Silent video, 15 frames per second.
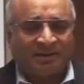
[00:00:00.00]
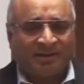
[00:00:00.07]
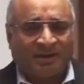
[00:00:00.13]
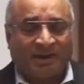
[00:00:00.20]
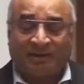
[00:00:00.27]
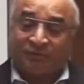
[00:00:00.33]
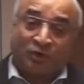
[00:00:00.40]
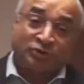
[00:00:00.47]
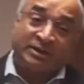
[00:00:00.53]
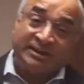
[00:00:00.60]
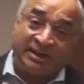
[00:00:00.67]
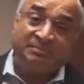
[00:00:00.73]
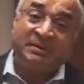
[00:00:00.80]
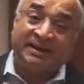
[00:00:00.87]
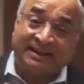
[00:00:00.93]
And of course, I
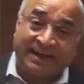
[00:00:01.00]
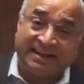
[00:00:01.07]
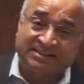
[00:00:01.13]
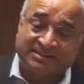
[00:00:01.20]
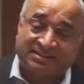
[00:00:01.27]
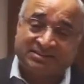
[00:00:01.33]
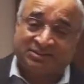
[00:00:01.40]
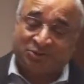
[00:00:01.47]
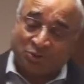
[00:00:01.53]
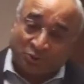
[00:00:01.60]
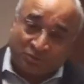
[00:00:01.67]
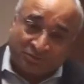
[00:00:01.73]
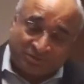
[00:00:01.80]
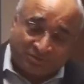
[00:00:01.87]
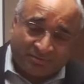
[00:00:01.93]
need my glasses to
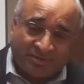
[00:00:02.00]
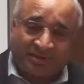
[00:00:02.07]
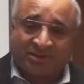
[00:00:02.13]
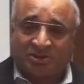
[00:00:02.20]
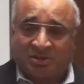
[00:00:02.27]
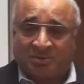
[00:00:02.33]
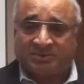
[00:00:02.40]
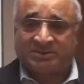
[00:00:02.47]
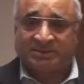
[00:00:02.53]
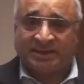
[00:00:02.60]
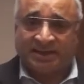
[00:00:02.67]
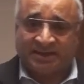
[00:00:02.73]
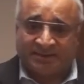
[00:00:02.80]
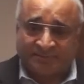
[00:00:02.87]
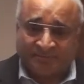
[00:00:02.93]
read the
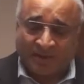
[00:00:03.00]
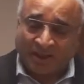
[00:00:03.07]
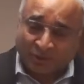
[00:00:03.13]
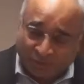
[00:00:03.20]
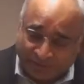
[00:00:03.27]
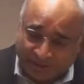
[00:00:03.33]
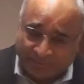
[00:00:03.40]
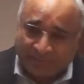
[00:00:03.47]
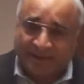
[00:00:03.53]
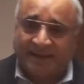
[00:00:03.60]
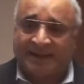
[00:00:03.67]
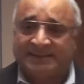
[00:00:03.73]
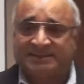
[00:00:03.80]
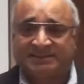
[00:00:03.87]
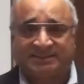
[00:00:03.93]
thermostat. I could get my
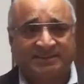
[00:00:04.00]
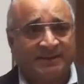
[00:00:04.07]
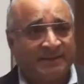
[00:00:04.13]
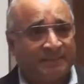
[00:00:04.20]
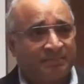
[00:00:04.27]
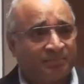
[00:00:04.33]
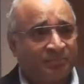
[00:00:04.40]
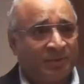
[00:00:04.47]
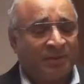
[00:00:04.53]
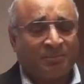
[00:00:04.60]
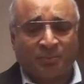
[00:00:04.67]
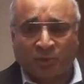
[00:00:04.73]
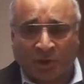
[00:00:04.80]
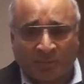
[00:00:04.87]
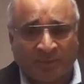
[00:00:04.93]
glasses,
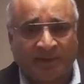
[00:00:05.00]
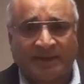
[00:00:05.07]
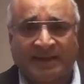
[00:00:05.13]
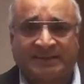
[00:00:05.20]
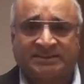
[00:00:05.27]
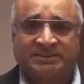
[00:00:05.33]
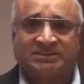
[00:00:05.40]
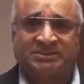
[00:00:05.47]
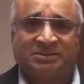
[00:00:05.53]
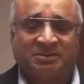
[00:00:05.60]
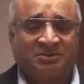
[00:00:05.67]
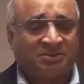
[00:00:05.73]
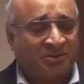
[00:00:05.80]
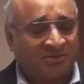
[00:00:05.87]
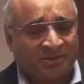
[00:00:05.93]
put on my glasses,
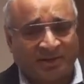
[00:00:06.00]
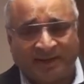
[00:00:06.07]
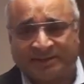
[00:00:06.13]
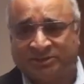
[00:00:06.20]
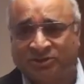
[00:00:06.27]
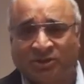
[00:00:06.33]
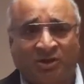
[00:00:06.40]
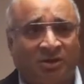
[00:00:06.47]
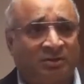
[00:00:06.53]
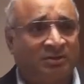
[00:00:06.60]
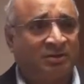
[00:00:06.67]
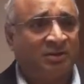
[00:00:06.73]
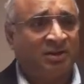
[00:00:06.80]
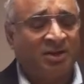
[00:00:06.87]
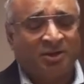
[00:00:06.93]
turn the lights on,
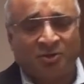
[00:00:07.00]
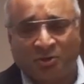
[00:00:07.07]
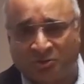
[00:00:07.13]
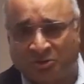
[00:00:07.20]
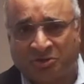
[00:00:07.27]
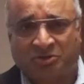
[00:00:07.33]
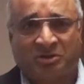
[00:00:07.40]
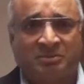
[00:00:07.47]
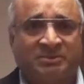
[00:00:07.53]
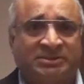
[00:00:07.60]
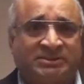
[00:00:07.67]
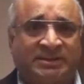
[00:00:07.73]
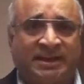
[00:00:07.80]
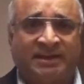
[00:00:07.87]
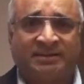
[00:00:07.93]
go to the
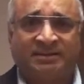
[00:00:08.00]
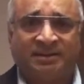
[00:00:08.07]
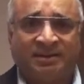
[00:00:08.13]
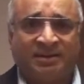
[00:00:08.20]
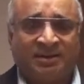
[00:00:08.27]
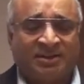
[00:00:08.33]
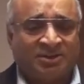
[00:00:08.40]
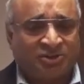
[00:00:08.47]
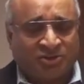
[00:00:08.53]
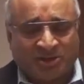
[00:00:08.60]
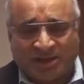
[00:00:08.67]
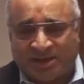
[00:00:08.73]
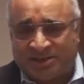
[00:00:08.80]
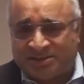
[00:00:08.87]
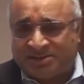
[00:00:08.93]
thermostat,
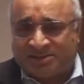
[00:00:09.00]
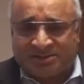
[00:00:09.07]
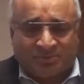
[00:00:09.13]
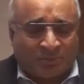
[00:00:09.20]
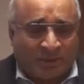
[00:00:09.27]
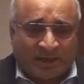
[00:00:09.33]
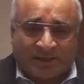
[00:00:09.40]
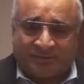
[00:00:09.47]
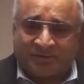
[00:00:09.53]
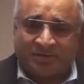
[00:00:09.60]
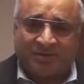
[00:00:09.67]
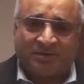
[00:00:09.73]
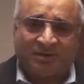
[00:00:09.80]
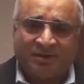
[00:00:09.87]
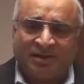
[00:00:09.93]
change whatever.
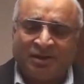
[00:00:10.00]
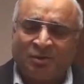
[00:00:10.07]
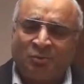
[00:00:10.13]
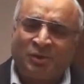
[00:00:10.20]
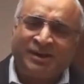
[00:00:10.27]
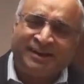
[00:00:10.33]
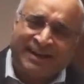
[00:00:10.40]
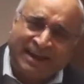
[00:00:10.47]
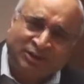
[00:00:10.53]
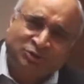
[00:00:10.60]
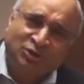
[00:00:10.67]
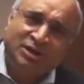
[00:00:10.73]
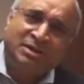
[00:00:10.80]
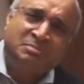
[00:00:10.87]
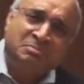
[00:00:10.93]
Would it
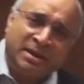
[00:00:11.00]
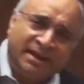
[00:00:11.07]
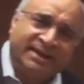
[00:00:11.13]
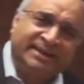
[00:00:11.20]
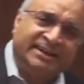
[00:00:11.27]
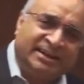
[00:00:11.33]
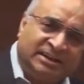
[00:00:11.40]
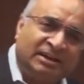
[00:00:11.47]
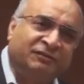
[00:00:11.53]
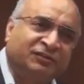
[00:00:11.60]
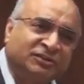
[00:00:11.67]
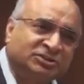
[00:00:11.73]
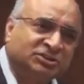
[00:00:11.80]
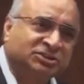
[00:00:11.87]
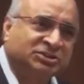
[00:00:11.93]
actually make any
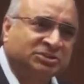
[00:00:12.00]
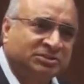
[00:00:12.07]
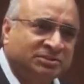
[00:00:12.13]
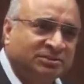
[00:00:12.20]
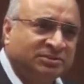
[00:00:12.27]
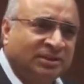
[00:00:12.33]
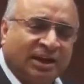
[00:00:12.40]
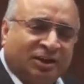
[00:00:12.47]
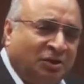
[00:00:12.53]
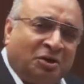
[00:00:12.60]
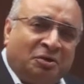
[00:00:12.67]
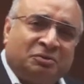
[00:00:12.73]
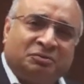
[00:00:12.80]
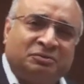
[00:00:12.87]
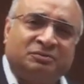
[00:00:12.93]
difference? I don't know.